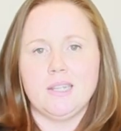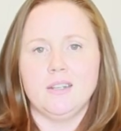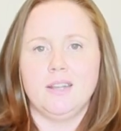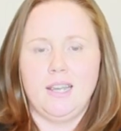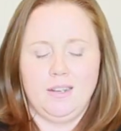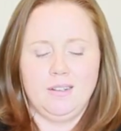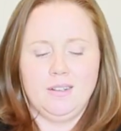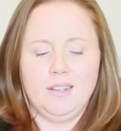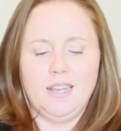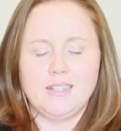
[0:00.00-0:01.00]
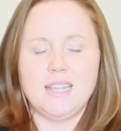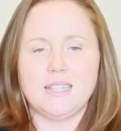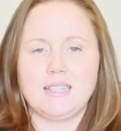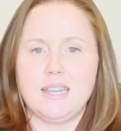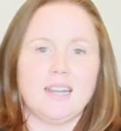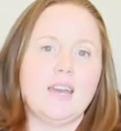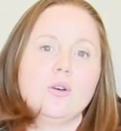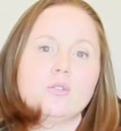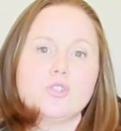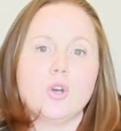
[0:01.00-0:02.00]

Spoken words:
and testing it out.